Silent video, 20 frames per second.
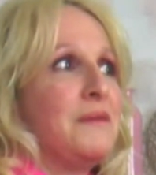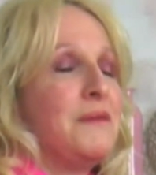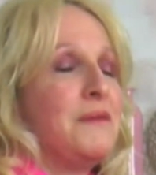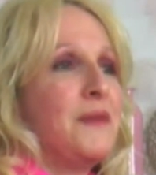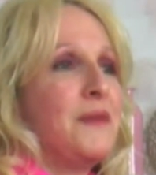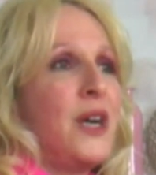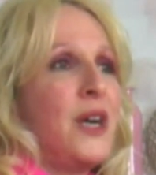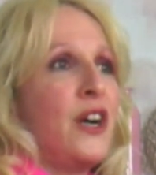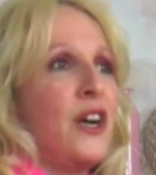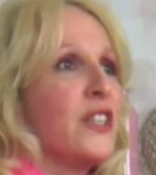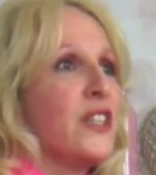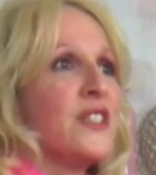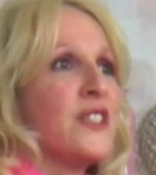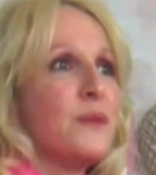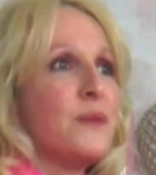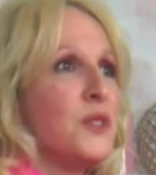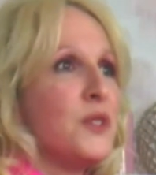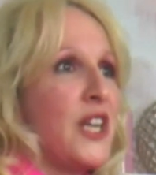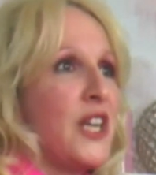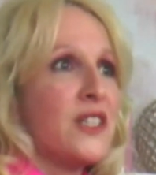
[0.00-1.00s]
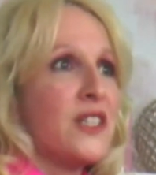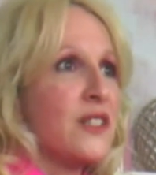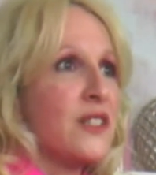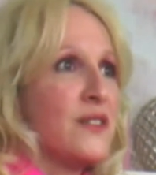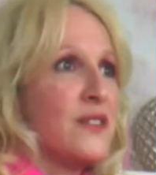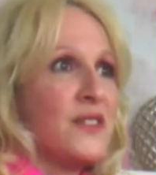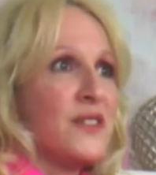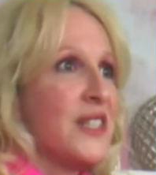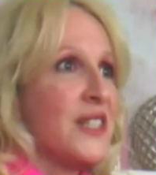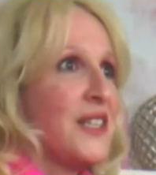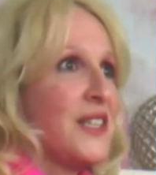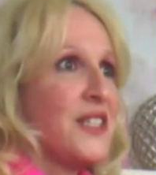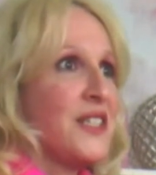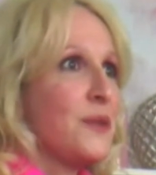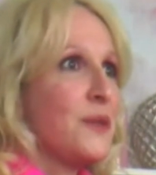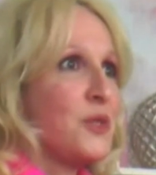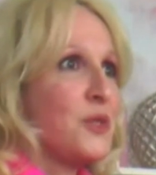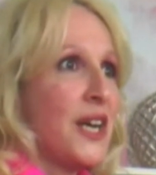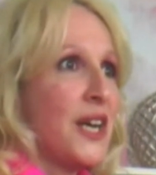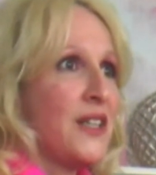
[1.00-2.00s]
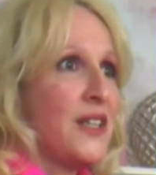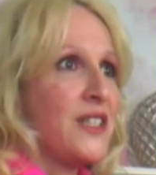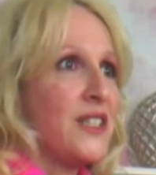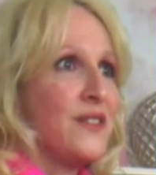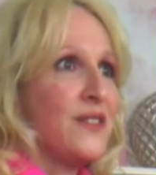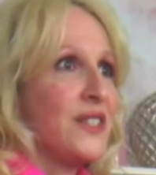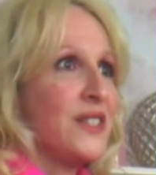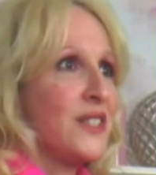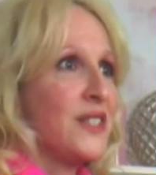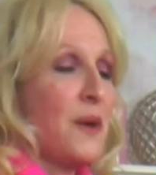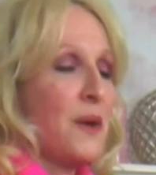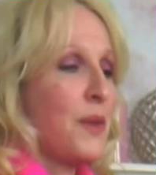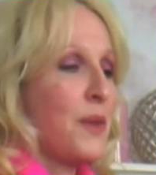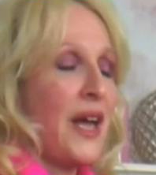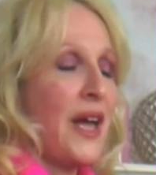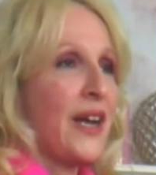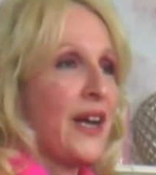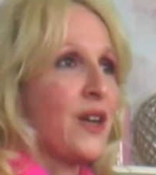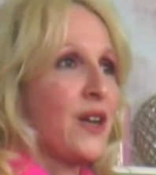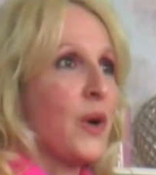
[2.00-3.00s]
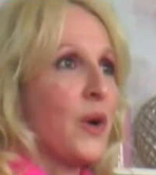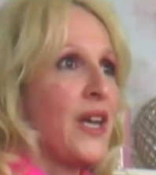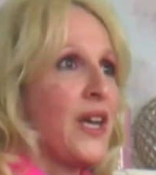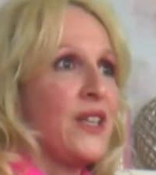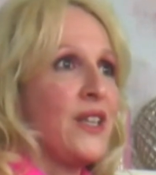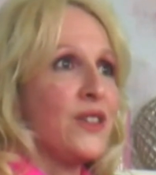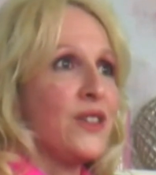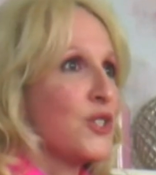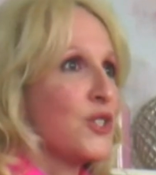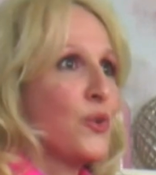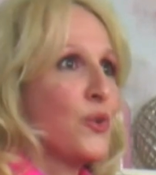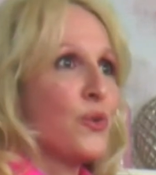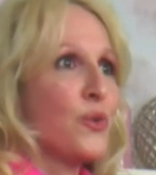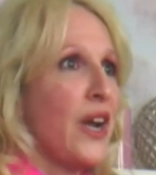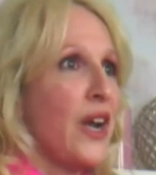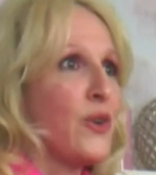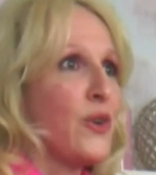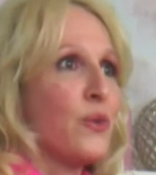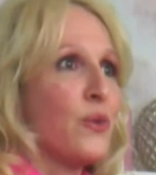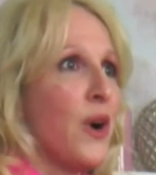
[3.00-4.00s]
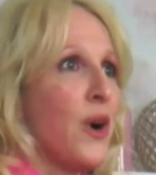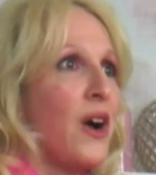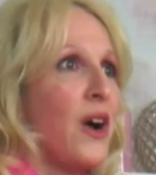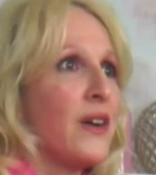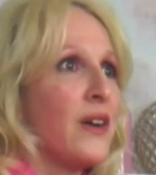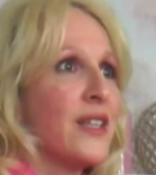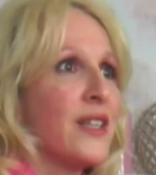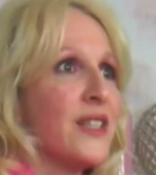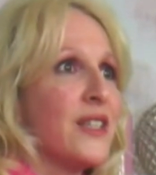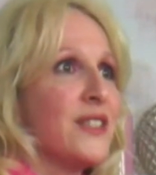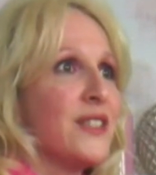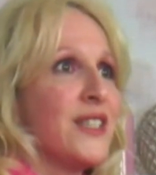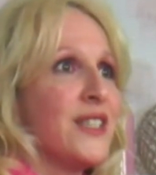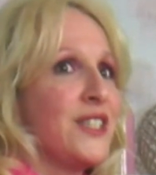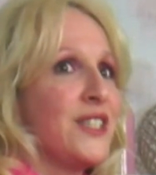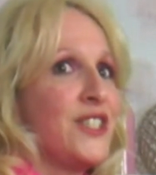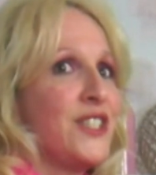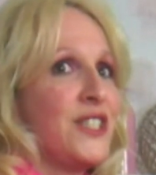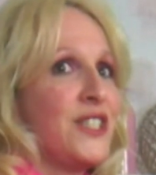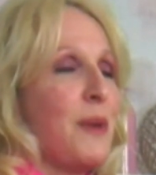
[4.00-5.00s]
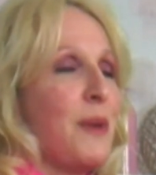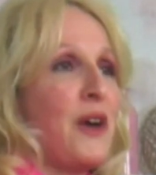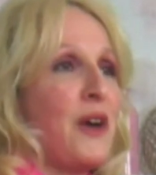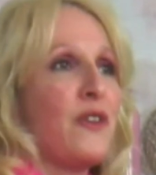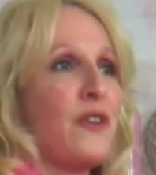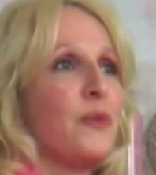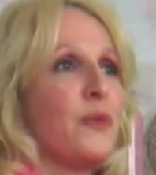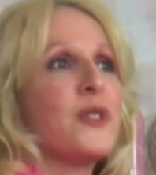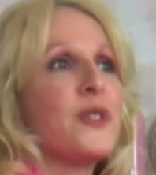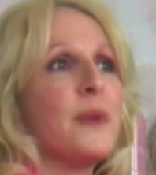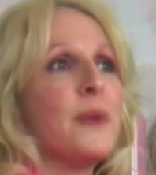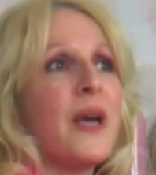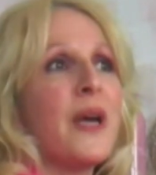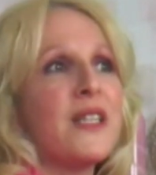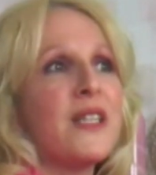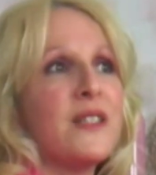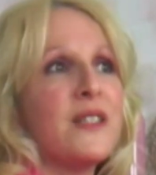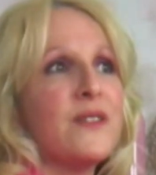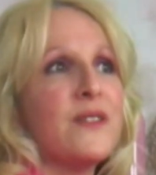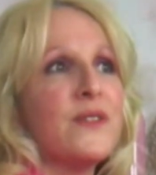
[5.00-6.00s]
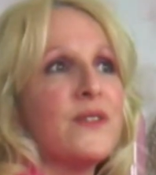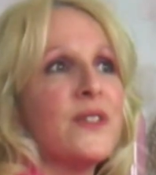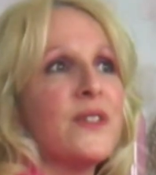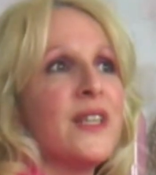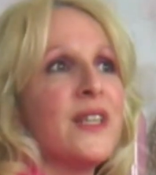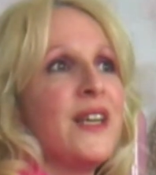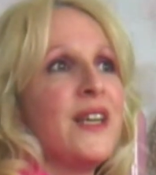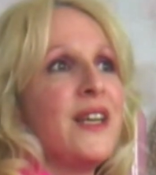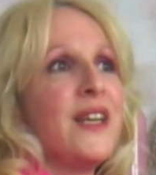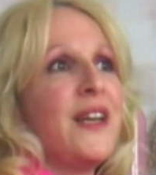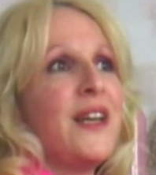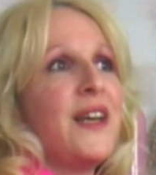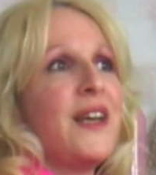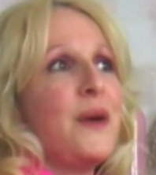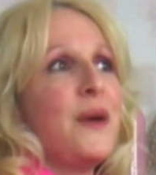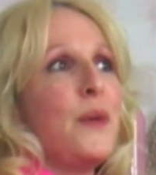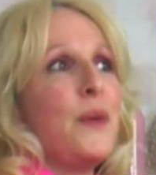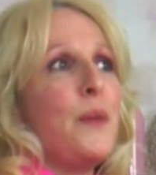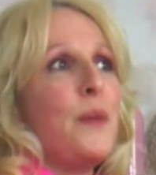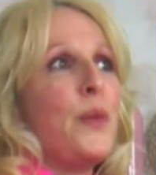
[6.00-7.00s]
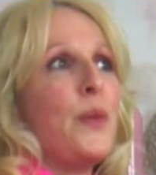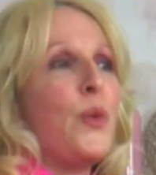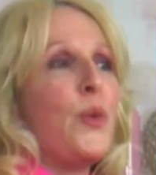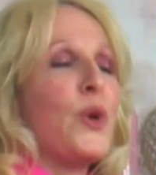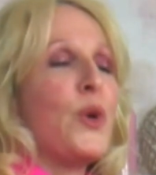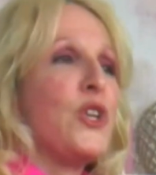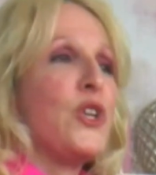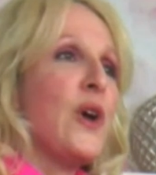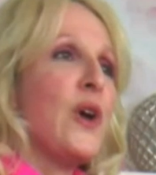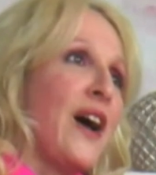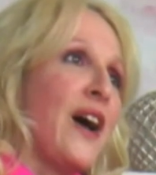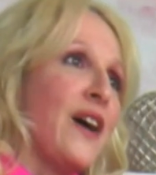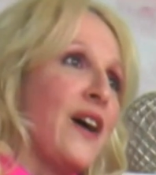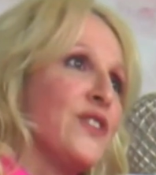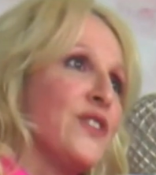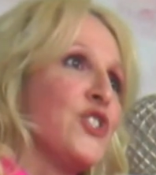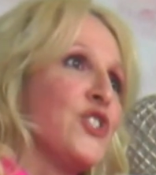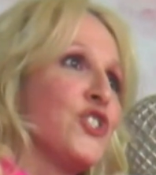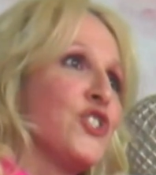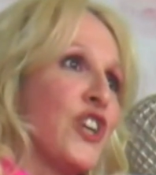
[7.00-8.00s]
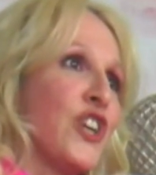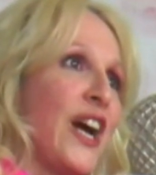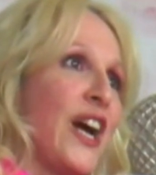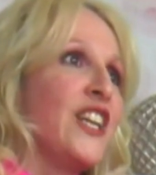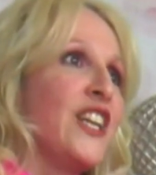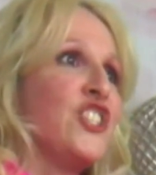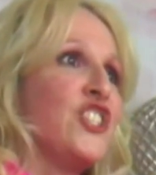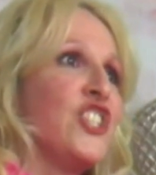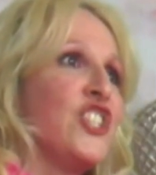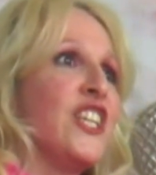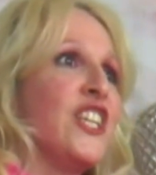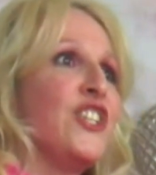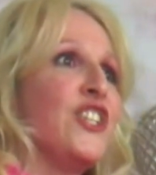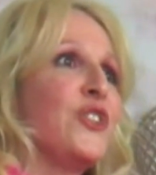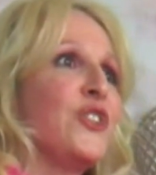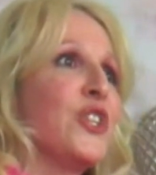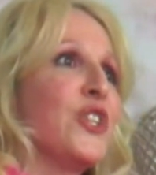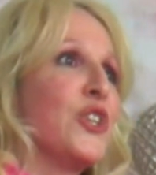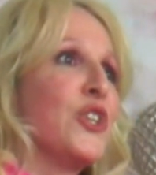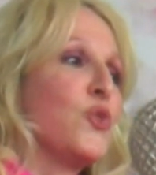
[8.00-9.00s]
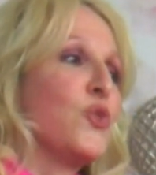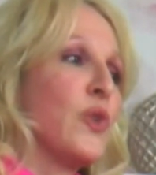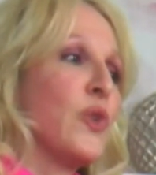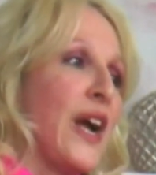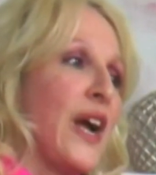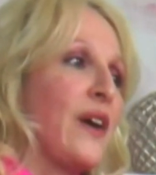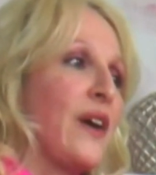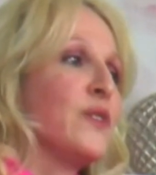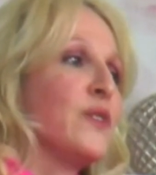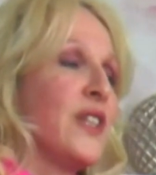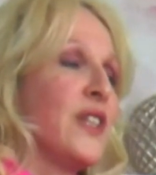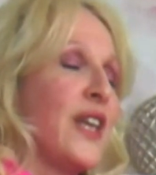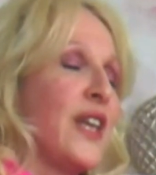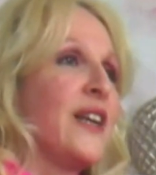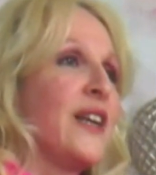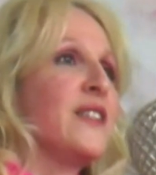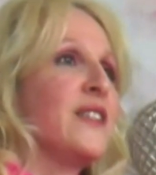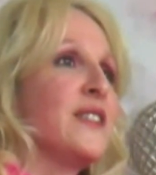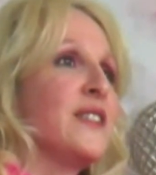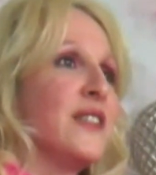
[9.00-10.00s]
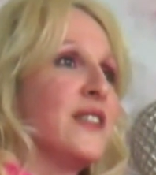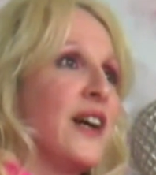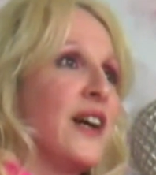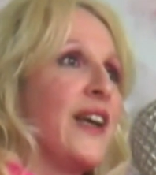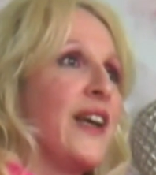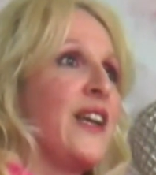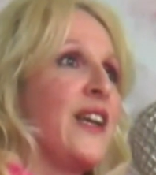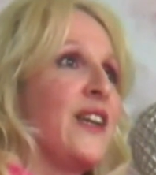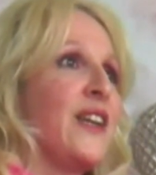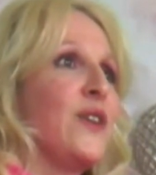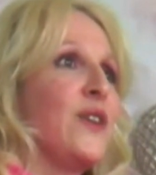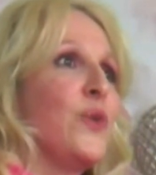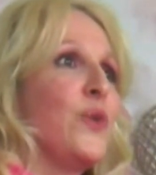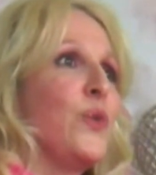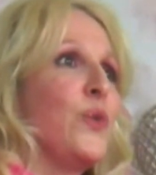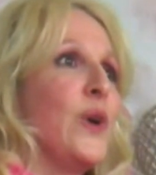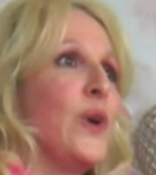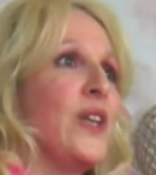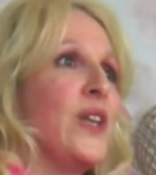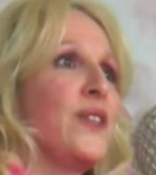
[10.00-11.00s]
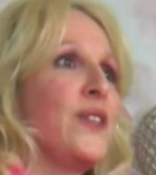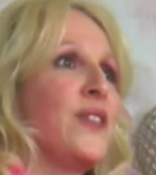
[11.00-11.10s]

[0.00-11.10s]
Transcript: art is subjective, design is subjective. It's not black and white. There's no right or wrong. It's just a matter of perspective. But when you have a strategy and you can ground that design with